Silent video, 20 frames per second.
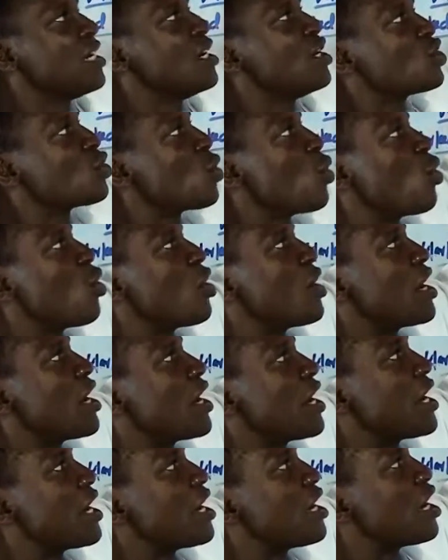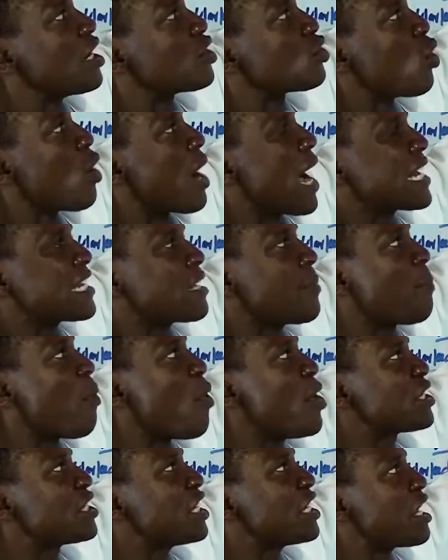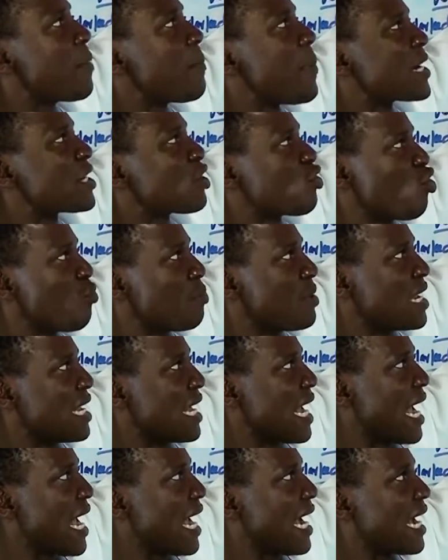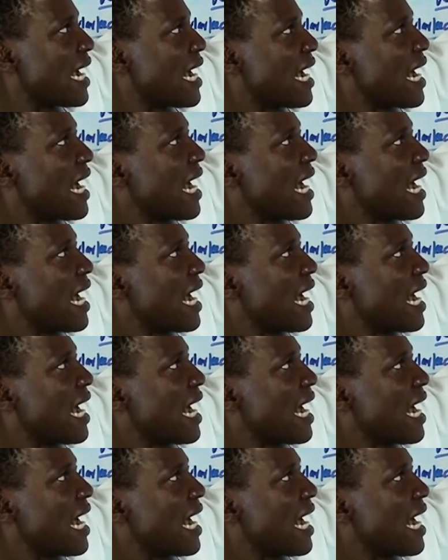So at a point the particle will be here,